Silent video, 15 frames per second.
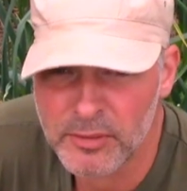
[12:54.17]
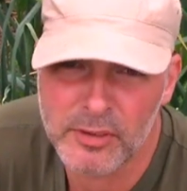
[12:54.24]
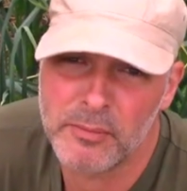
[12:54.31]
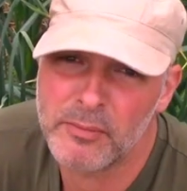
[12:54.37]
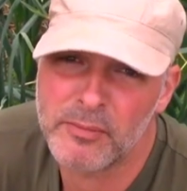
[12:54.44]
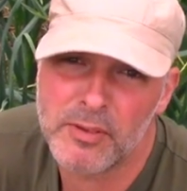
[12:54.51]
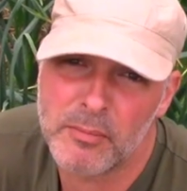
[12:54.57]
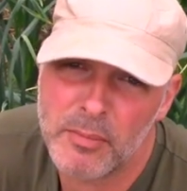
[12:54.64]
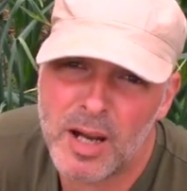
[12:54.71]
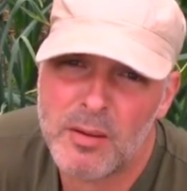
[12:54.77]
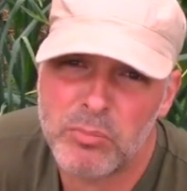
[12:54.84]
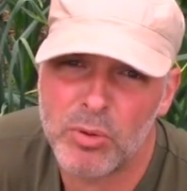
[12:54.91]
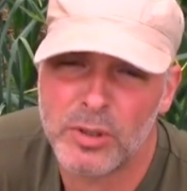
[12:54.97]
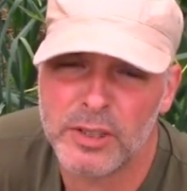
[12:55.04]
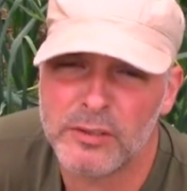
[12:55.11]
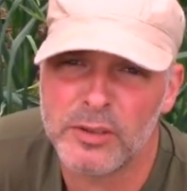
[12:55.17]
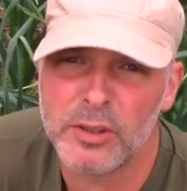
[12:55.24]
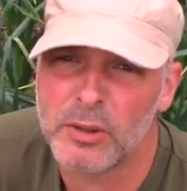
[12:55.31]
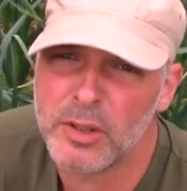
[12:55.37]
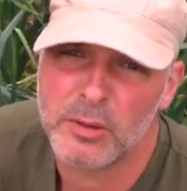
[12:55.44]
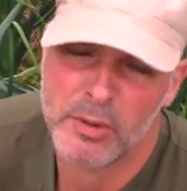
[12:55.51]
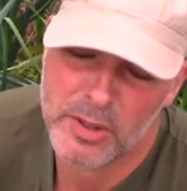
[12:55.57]
from, from my point of
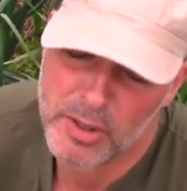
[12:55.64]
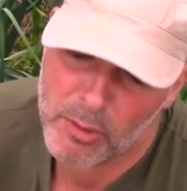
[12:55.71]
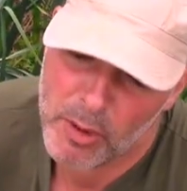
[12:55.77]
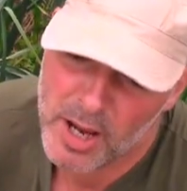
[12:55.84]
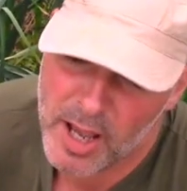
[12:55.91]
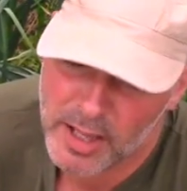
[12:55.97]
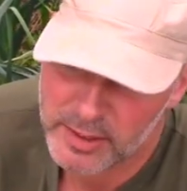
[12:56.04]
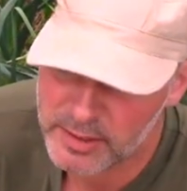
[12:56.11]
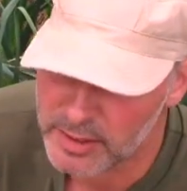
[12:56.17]
view, anyway, the way I like